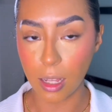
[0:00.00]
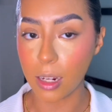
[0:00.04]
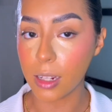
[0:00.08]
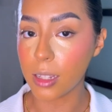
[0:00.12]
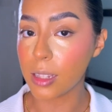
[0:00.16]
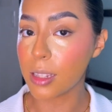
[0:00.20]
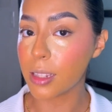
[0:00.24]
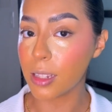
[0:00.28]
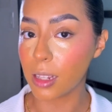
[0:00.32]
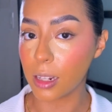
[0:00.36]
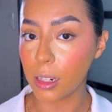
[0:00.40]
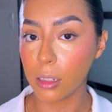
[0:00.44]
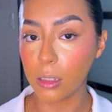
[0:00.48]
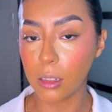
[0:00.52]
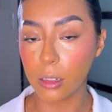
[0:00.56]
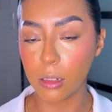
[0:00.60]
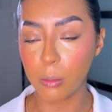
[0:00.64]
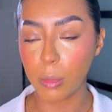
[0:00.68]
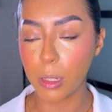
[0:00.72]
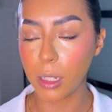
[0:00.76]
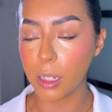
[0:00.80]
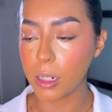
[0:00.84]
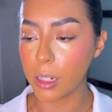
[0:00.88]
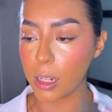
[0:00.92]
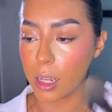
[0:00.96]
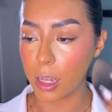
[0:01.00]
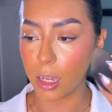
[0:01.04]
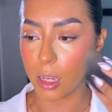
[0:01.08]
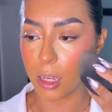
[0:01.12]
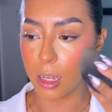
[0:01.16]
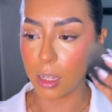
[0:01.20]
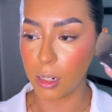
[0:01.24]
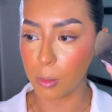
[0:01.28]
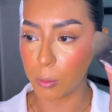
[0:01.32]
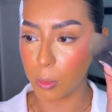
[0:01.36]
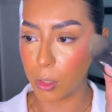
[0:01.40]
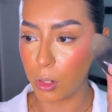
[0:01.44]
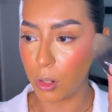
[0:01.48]
it sit a little bit, and
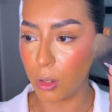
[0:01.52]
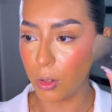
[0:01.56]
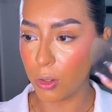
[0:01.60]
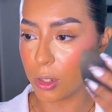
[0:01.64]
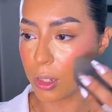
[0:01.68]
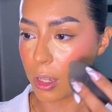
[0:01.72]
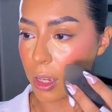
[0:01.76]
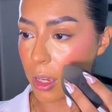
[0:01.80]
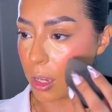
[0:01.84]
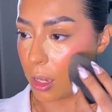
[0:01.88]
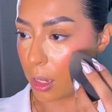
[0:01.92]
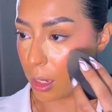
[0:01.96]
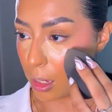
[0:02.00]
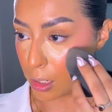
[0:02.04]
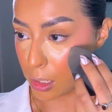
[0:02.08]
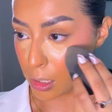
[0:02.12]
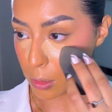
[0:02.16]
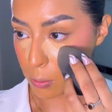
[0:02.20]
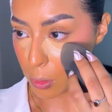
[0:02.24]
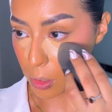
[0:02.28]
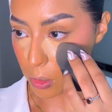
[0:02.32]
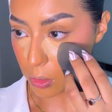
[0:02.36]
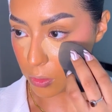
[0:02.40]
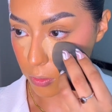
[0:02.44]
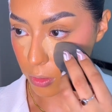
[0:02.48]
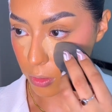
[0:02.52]
I'm gonna use a sponge for